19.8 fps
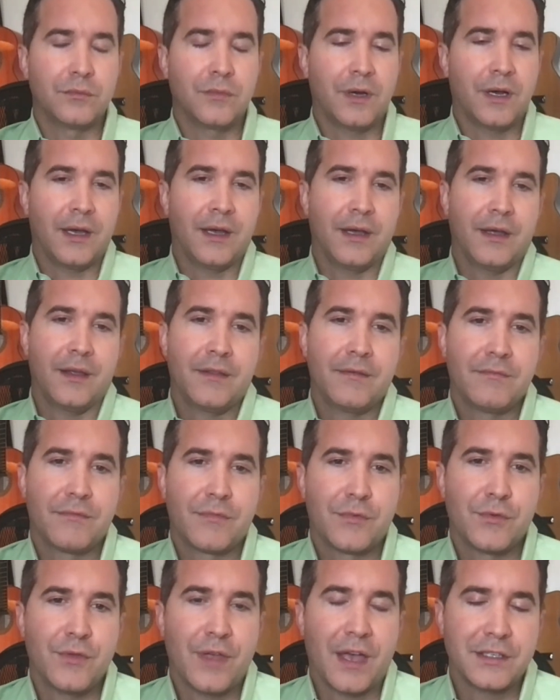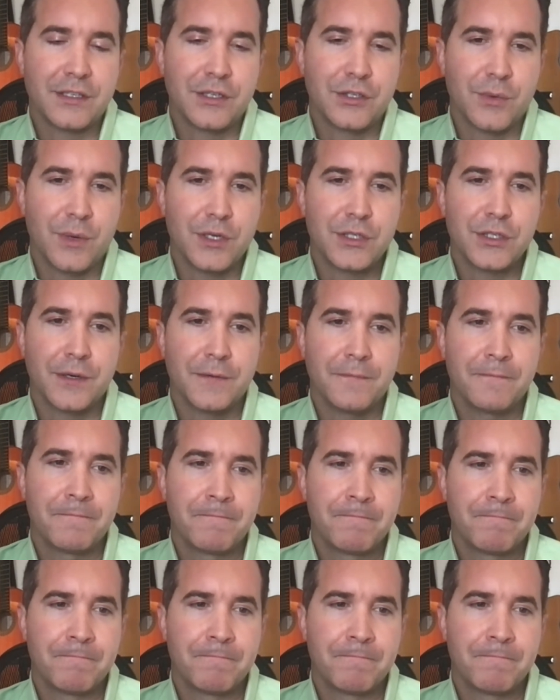through that situation?